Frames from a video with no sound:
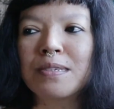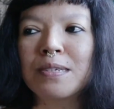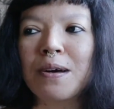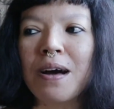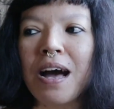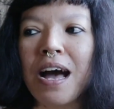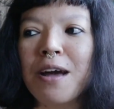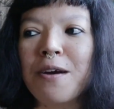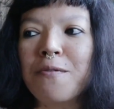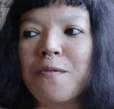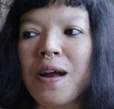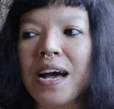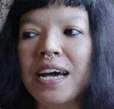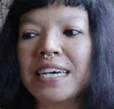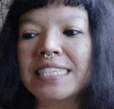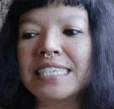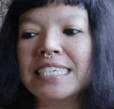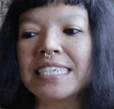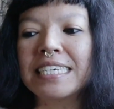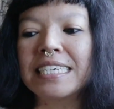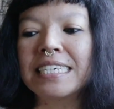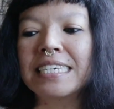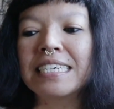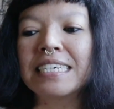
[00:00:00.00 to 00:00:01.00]
So I'm
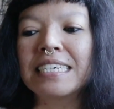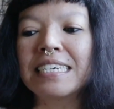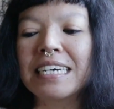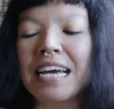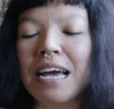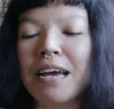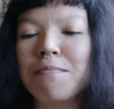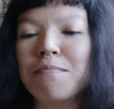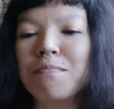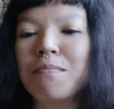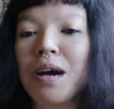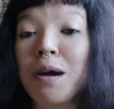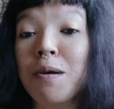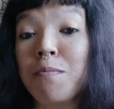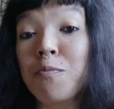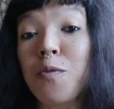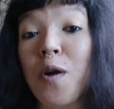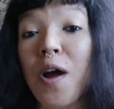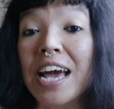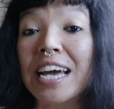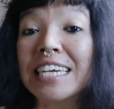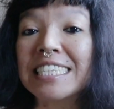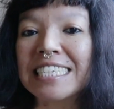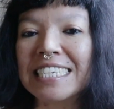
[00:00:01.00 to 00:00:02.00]

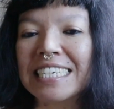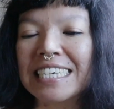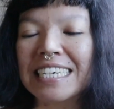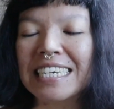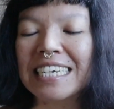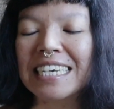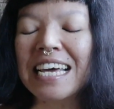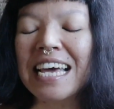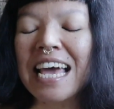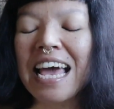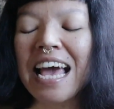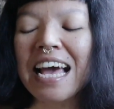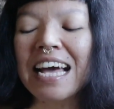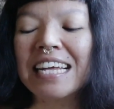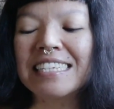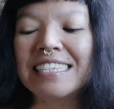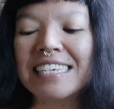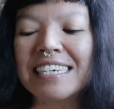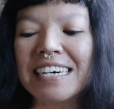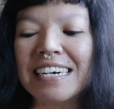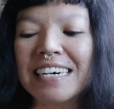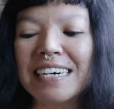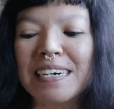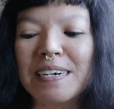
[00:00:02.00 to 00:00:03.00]
writing
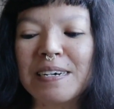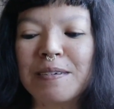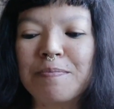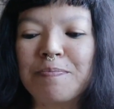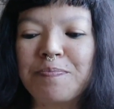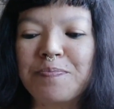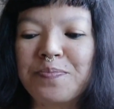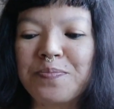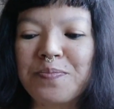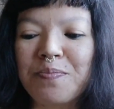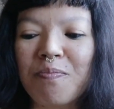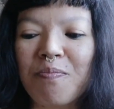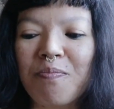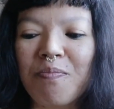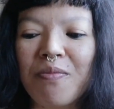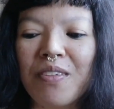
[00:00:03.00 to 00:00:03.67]
the